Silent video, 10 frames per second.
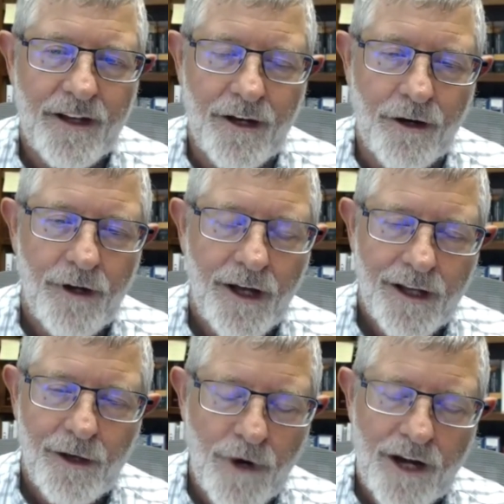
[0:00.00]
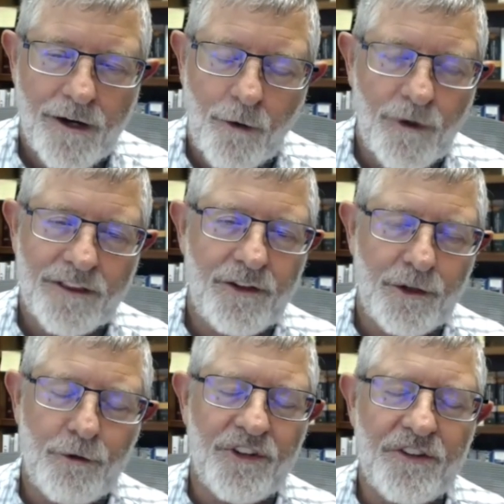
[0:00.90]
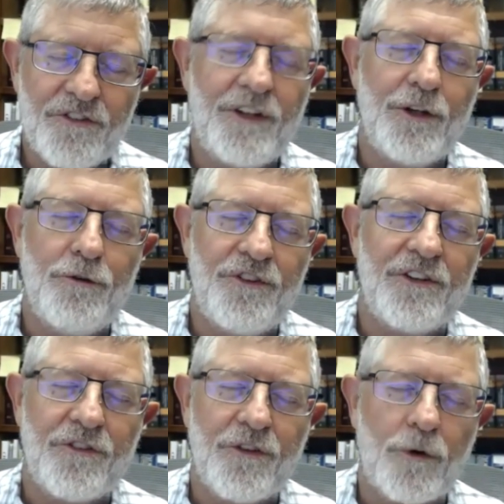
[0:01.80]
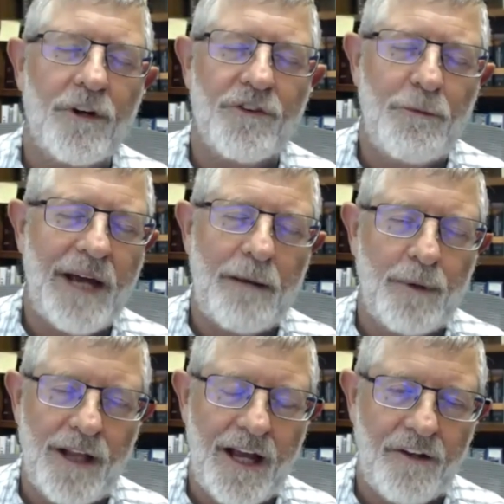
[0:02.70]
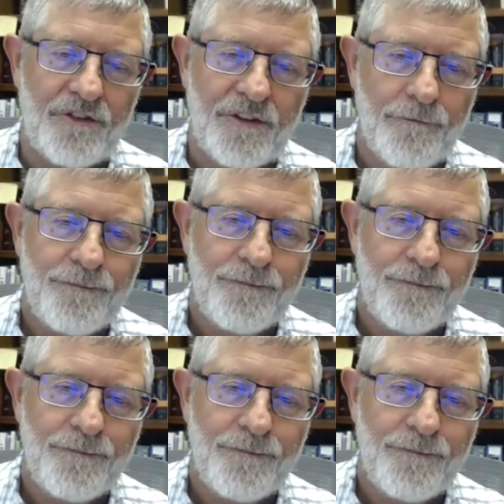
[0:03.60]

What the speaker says: You know, you want to know what the news is? The news is the world's a bad place.